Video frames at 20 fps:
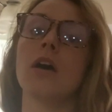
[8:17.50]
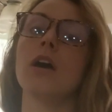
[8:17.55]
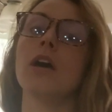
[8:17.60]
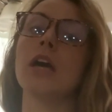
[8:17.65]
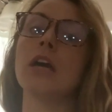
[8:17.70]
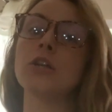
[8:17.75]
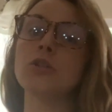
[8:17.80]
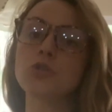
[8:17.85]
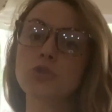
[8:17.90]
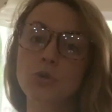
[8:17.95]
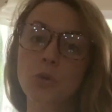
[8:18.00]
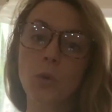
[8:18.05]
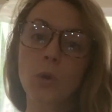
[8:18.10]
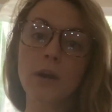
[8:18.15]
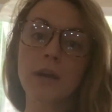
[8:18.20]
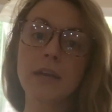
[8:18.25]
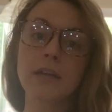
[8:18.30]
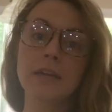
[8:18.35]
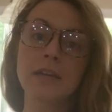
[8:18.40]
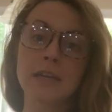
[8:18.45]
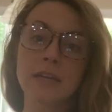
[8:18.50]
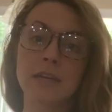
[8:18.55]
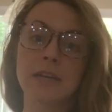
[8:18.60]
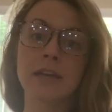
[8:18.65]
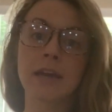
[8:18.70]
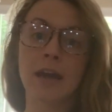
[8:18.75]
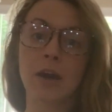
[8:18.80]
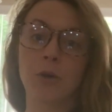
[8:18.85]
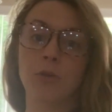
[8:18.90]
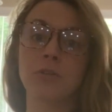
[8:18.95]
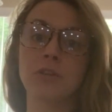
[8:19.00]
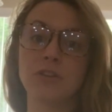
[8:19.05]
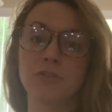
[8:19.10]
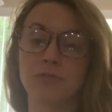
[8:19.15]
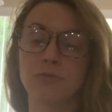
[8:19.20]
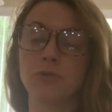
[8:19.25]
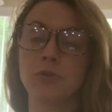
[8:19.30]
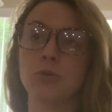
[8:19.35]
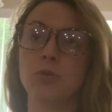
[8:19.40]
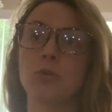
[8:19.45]
Enjoy eating healthy
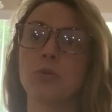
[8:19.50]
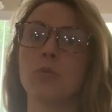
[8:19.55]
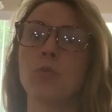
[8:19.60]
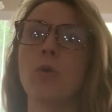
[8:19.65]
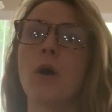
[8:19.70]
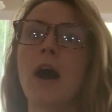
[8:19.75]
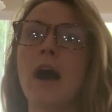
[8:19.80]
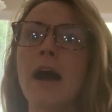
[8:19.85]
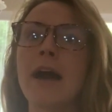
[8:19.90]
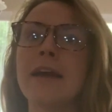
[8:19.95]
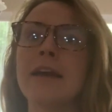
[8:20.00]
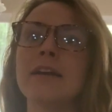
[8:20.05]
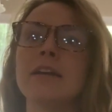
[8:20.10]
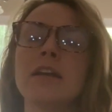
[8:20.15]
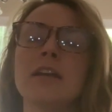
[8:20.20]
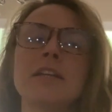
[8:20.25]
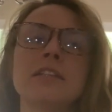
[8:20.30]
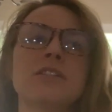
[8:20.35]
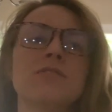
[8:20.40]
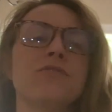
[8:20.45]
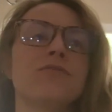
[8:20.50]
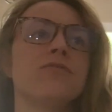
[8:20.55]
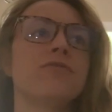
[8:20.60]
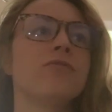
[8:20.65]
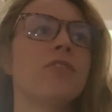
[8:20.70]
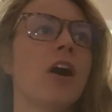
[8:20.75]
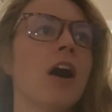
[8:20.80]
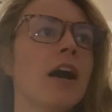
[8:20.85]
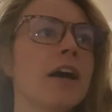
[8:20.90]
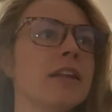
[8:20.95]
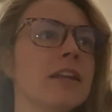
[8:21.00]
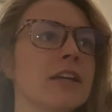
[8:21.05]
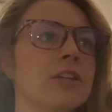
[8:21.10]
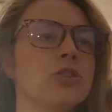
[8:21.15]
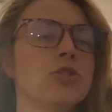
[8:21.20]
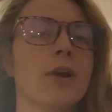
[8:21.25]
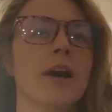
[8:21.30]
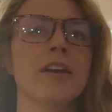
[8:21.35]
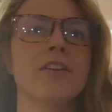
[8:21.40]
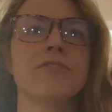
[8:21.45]
food. Why? It's fun. Like,
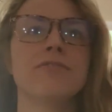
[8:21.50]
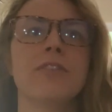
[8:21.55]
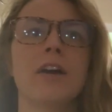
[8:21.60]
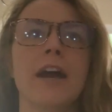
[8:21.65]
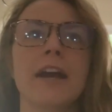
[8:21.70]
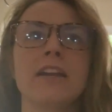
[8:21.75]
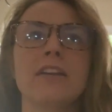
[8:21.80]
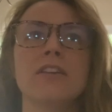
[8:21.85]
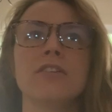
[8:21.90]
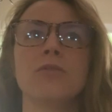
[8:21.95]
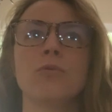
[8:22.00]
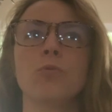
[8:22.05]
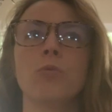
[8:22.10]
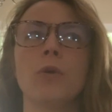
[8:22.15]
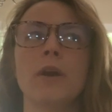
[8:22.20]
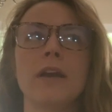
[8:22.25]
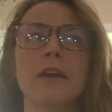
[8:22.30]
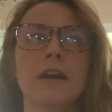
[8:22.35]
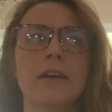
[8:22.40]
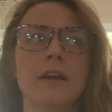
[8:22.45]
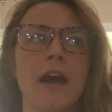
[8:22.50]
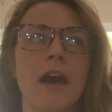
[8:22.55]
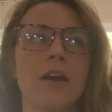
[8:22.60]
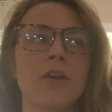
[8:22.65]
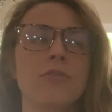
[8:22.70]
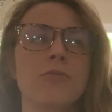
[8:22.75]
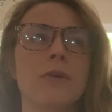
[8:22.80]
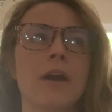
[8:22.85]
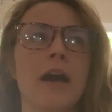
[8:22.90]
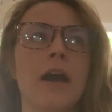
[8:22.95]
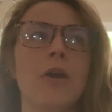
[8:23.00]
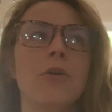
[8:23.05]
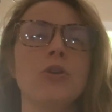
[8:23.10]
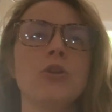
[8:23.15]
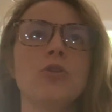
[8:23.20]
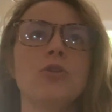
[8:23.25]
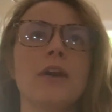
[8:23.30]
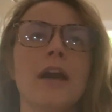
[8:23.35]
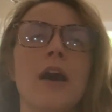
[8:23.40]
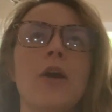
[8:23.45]
try to find
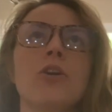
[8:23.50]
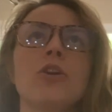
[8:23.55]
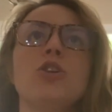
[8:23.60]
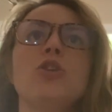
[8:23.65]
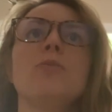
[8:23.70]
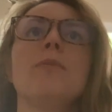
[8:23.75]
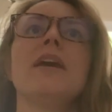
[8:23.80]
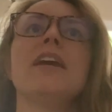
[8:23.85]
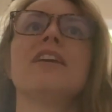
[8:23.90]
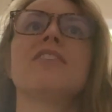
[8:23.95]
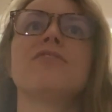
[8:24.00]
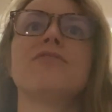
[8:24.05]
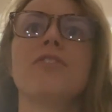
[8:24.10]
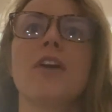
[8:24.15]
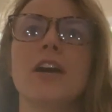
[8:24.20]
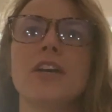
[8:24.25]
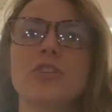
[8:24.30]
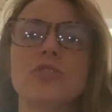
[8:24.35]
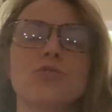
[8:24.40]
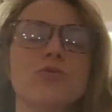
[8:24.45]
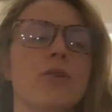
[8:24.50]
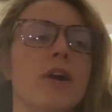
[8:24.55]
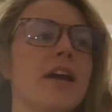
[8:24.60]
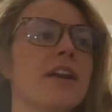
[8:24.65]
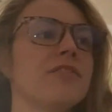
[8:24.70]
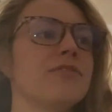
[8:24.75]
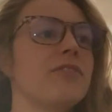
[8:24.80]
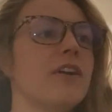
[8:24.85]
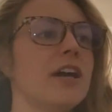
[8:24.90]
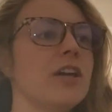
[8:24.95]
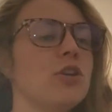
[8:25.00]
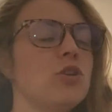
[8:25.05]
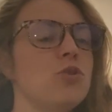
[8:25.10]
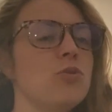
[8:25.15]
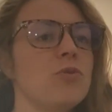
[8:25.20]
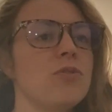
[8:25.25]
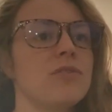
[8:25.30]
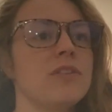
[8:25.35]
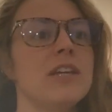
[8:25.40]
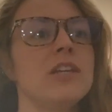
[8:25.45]
how can you make it fun? Try to find
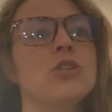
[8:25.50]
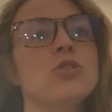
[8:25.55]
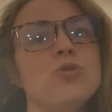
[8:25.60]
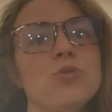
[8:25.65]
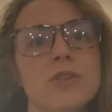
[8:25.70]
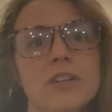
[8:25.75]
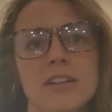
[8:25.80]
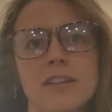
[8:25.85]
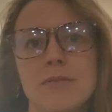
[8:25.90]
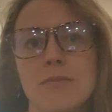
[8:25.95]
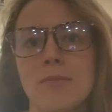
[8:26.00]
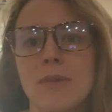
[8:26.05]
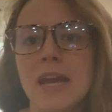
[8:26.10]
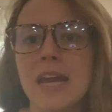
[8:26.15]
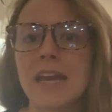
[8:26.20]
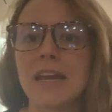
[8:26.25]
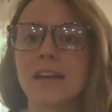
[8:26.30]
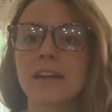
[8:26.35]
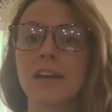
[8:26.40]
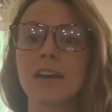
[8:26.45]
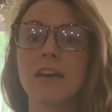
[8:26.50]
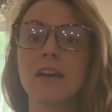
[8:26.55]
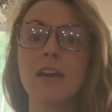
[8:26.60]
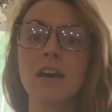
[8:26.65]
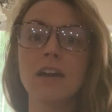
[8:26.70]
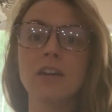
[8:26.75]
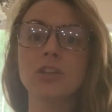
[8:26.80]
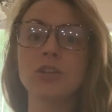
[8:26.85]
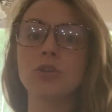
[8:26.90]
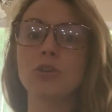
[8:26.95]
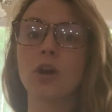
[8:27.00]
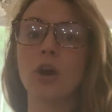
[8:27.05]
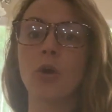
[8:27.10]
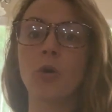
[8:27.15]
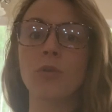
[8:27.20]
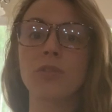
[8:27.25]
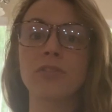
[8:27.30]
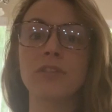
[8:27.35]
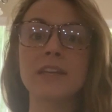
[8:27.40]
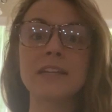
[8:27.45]
new things you can make,
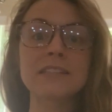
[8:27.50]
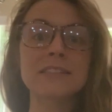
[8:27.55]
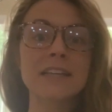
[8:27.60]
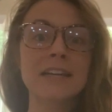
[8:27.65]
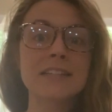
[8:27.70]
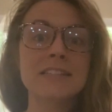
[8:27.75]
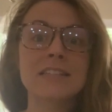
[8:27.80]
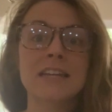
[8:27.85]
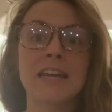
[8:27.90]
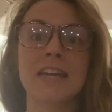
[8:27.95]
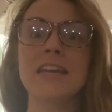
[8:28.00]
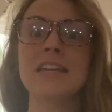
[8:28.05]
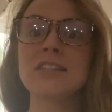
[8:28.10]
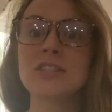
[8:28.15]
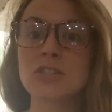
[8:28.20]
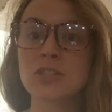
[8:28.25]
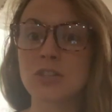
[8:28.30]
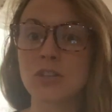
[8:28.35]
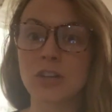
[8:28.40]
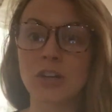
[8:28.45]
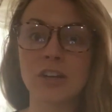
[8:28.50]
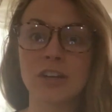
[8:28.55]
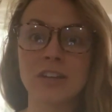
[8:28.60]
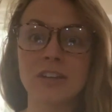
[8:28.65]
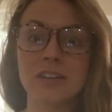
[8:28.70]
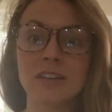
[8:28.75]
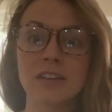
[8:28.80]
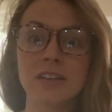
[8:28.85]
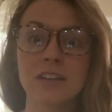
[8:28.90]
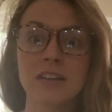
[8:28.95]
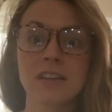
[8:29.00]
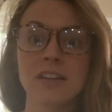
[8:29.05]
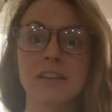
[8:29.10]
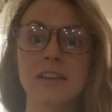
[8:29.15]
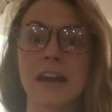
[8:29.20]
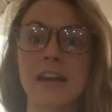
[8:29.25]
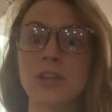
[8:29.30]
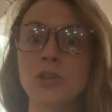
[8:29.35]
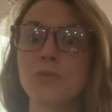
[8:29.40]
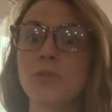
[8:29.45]
things that taste good
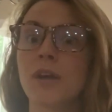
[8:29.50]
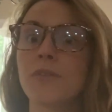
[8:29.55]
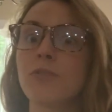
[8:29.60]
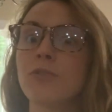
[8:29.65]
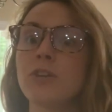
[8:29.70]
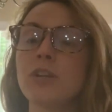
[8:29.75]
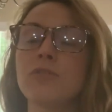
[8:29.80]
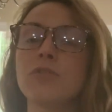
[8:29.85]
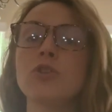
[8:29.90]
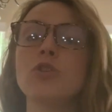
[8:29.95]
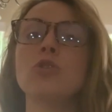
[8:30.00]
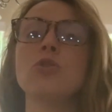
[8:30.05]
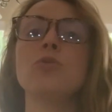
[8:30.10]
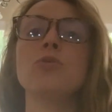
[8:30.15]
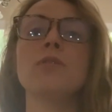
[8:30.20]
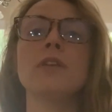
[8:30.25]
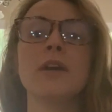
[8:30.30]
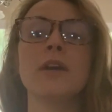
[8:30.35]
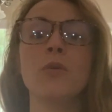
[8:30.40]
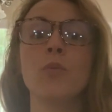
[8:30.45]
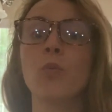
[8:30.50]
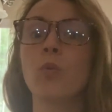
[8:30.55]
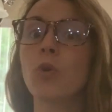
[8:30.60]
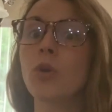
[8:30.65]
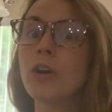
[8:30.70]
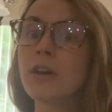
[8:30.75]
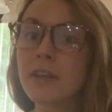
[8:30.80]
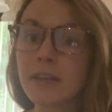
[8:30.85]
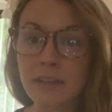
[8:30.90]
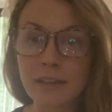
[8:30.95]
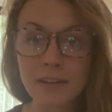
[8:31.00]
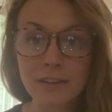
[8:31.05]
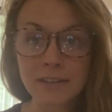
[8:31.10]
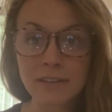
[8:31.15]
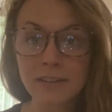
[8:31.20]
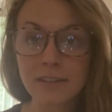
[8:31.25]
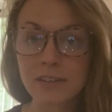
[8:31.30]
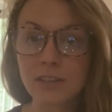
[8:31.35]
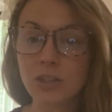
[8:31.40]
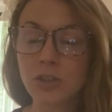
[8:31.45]
that you never even knew they would,
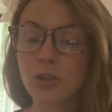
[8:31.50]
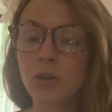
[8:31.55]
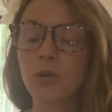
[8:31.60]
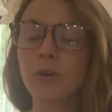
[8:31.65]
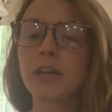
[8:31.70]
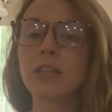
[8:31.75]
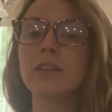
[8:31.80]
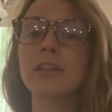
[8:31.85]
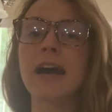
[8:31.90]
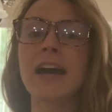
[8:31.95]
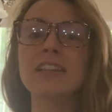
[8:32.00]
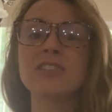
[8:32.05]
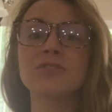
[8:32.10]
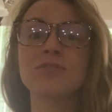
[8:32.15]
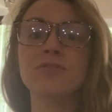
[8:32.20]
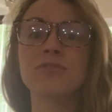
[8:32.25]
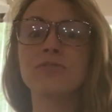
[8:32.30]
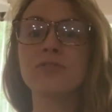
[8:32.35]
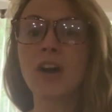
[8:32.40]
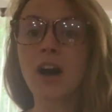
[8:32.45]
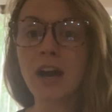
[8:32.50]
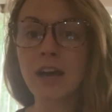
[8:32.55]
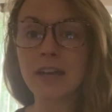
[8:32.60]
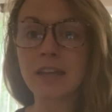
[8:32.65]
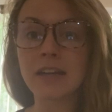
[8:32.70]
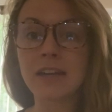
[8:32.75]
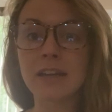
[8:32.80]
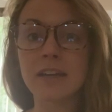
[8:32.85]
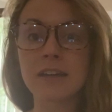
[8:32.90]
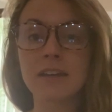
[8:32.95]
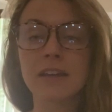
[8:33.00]
like, that's fun.